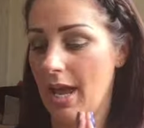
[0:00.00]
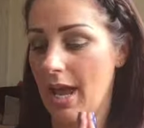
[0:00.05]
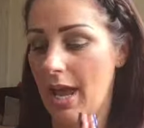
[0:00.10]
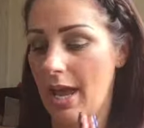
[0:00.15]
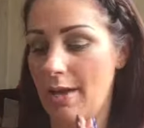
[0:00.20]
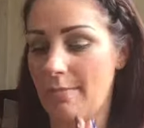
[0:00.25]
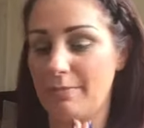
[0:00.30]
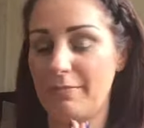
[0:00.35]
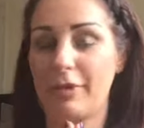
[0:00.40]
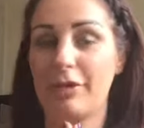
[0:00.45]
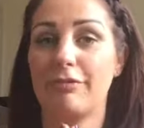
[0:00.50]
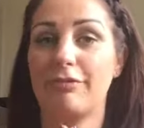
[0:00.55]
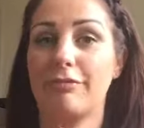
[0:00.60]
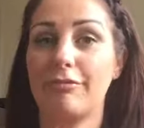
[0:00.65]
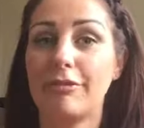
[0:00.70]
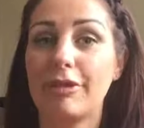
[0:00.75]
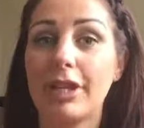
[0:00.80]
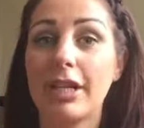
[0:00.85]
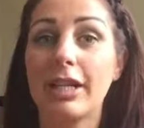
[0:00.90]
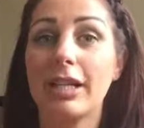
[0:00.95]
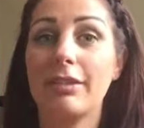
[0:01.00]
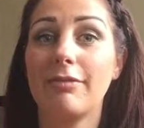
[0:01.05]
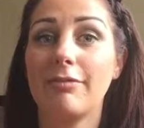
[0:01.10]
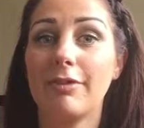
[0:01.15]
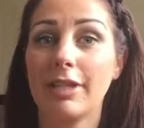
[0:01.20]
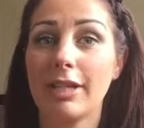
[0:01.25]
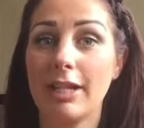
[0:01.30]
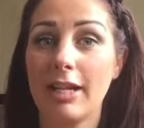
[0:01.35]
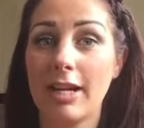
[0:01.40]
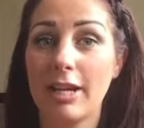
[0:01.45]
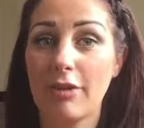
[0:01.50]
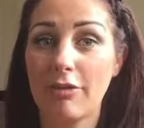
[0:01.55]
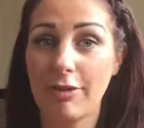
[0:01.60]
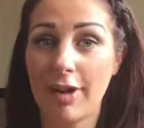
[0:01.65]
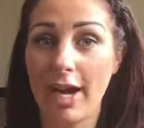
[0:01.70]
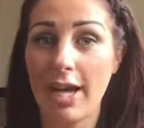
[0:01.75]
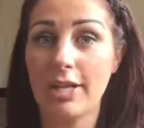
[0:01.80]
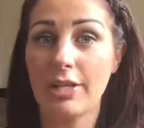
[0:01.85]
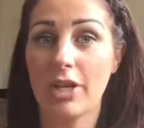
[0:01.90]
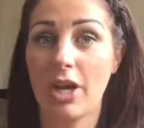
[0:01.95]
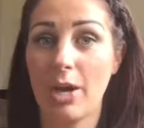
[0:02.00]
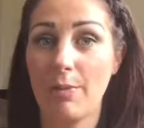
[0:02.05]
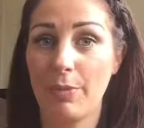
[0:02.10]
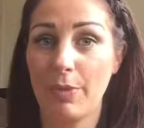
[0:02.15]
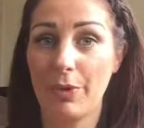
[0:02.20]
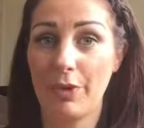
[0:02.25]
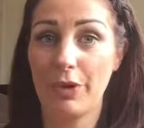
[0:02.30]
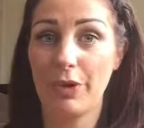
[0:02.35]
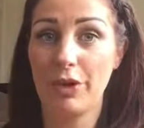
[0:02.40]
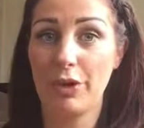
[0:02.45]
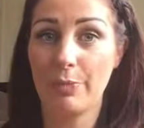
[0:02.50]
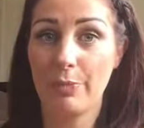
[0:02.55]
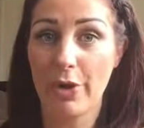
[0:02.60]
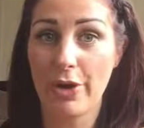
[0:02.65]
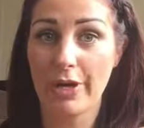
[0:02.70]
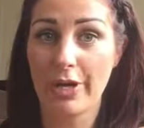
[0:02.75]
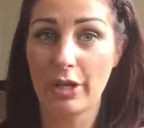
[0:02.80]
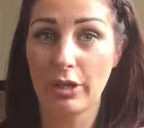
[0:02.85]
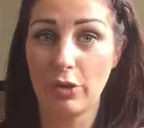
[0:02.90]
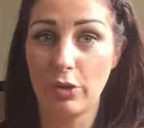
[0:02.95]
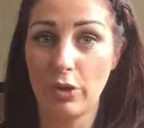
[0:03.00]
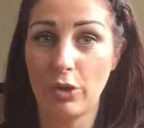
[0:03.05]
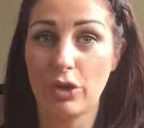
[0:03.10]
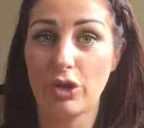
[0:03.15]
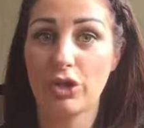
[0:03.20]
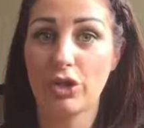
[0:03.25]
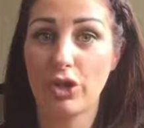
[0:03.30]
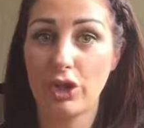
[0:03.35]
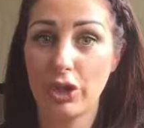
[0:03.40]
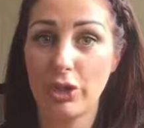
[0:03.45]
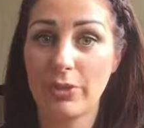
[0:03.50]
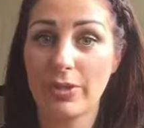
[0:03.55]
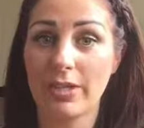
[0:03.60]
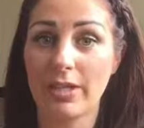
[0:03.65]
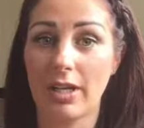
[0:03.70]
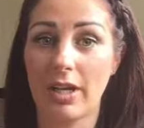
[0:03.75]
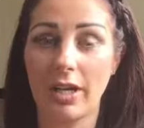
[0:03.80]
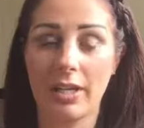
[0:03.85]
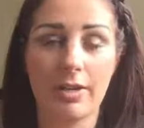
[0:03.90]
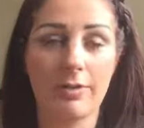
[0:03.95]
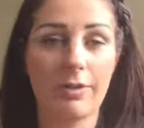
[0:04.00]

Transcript: a really, really great time with the new product launch to start.